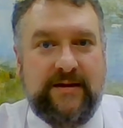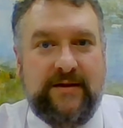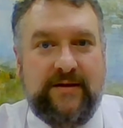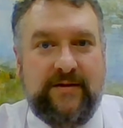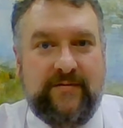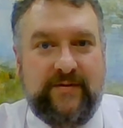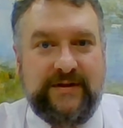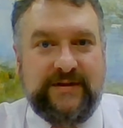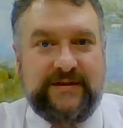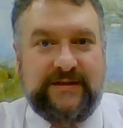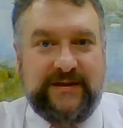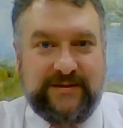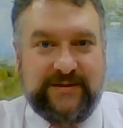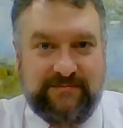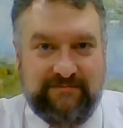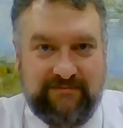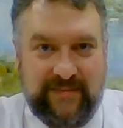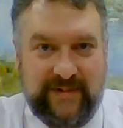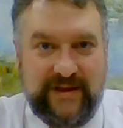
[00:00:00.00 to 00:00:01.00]
when he says
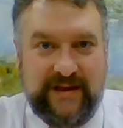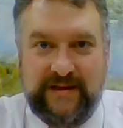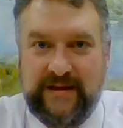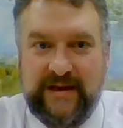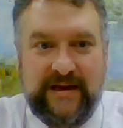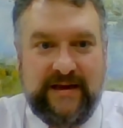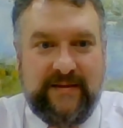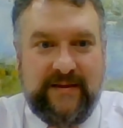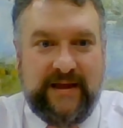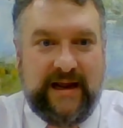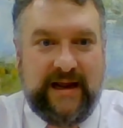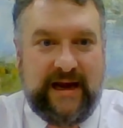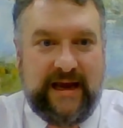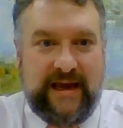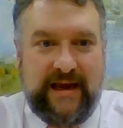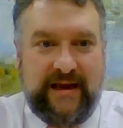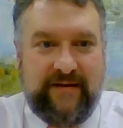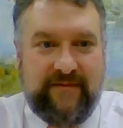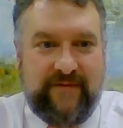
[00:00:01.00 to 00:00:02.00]
that I
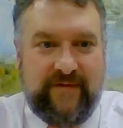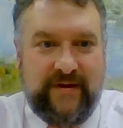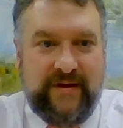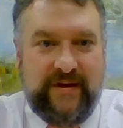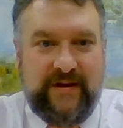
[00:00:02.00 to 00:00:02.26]
have,